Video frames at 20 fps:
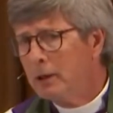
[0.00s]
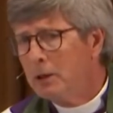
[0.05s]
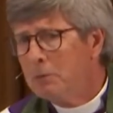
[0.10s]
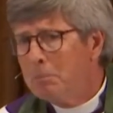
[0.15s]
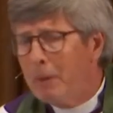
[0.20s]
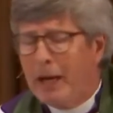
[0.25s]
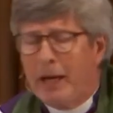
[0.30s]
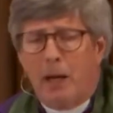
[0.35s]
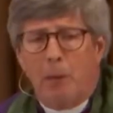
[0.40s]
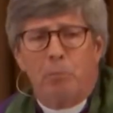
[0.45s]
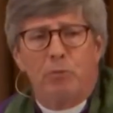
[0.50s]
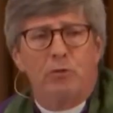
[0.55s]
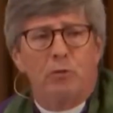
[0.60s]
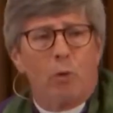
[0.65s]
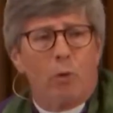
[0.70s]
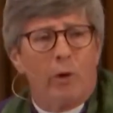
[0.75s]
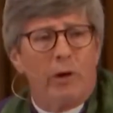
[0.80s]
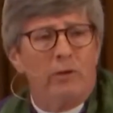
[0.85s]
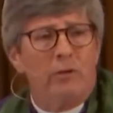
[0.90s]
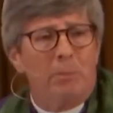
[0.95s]
make up
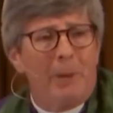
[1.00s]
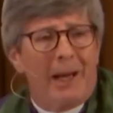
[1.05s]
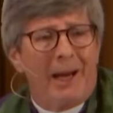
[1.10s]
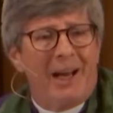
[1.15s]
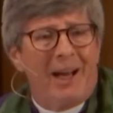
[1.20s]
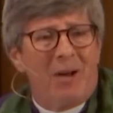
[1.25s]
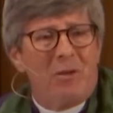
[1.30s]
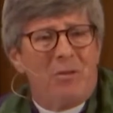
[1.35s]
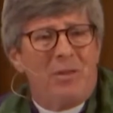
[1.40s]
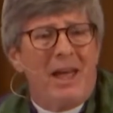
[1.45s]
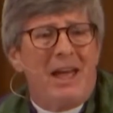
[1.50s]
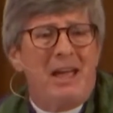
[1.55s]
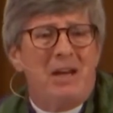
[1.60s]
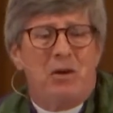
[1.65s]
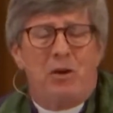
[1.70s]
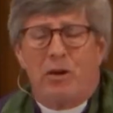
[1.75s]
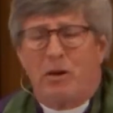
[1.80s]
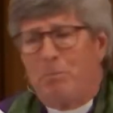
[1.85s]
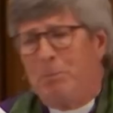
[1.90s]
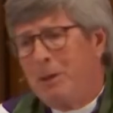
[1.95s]
stories about how they
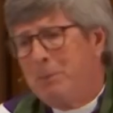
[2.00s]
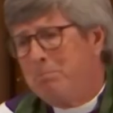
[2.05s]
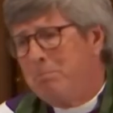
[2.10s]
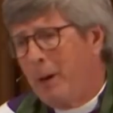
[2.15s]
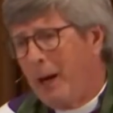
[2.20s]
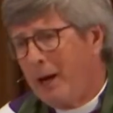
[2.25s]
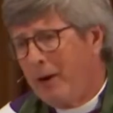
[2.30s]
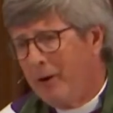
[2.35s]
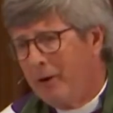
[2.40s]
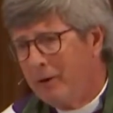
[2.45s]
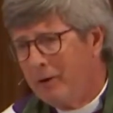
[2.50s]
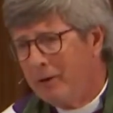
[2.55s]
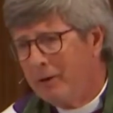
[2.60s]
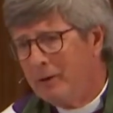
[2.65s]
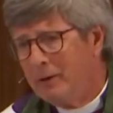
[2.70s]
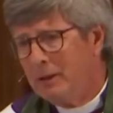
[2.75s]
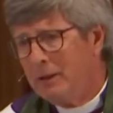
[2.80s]
could have been better.